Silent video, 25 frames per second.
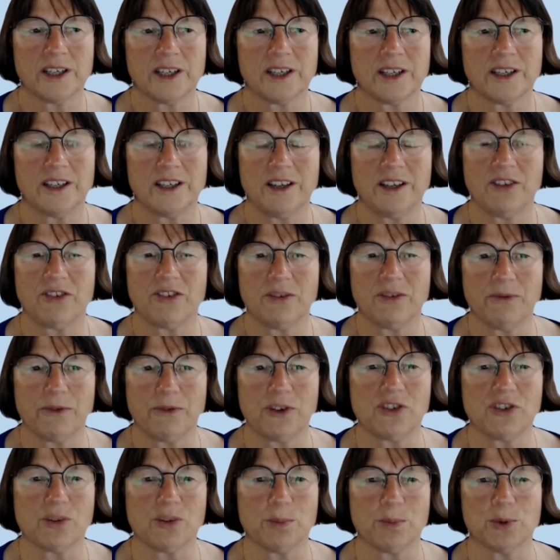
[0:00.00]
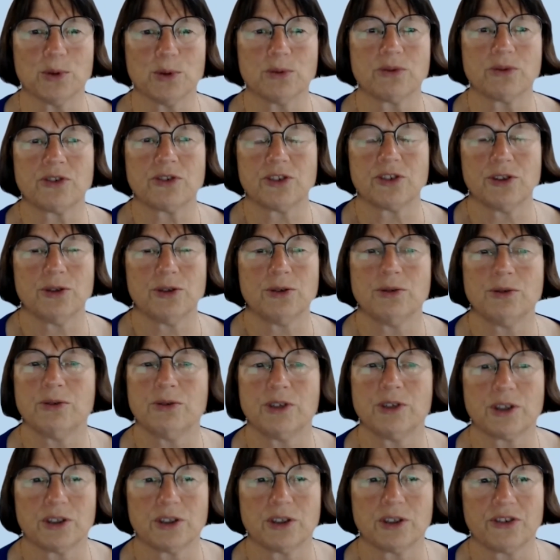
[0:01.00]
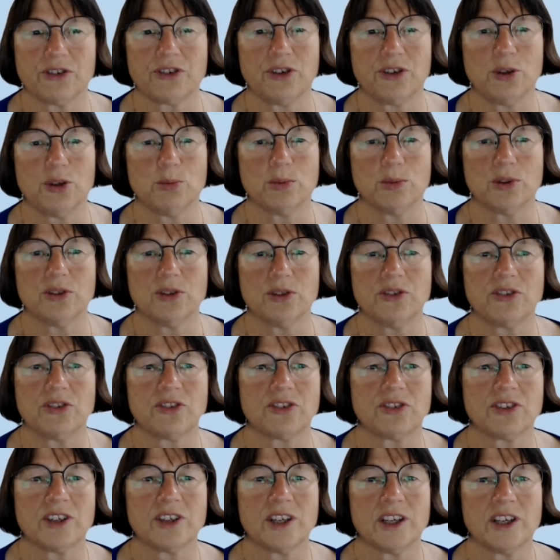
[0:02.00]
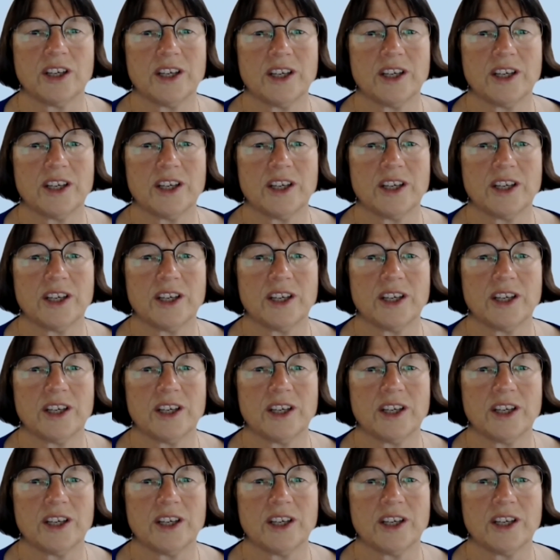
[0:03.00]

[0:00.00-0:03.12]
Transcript: is invisible to the consumers,